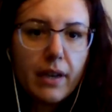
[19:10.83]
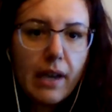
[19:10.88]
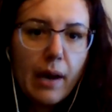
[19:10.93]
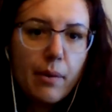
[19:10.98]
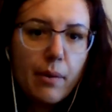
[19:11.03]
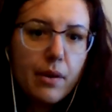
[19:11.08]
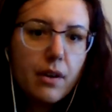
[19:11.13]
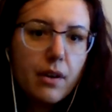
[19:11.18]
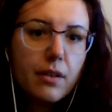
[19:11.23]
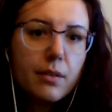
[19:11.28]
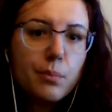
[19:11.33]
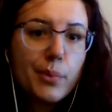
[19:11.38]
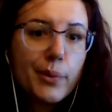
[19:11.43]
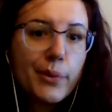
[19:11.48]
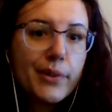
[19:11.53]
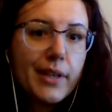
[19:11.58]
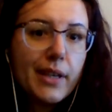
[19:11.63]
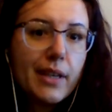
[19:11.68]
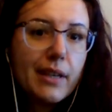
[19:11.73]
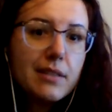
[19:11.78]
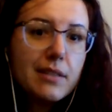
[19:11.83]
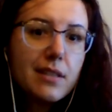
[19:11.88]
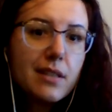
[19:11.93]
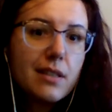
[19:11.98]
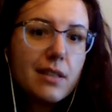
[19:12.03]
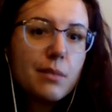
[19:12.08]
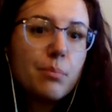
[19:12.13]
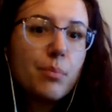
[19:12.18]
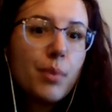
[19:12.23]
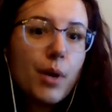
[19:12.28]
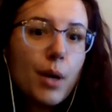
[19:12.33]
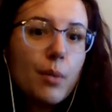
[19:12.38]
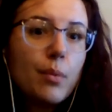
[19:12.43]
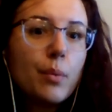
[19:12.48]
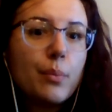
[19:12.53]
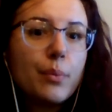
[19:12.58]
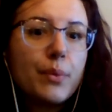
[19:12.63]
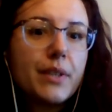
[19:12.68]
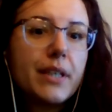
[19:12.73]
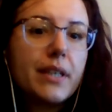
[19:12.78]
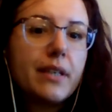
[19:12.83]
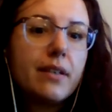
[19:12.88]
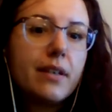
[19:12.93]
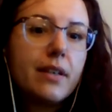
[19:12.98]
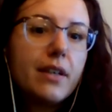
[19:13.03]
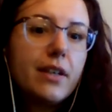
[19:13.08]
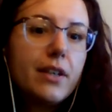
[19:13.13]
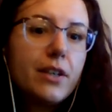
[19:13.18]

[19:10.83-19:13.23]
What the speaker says: Gowan are employees and they're probably